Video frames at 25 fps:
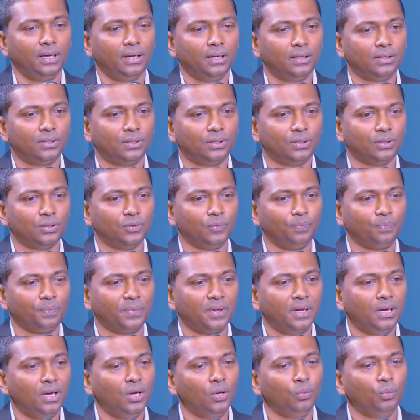So
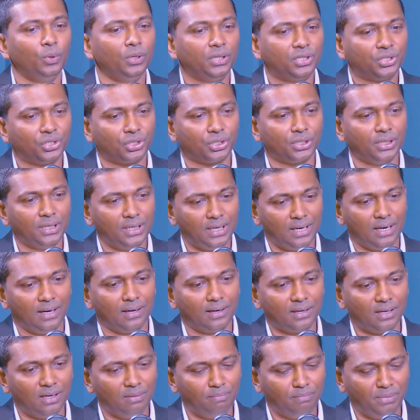with Sri
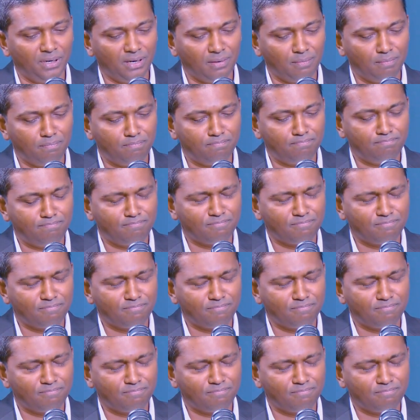Lanka being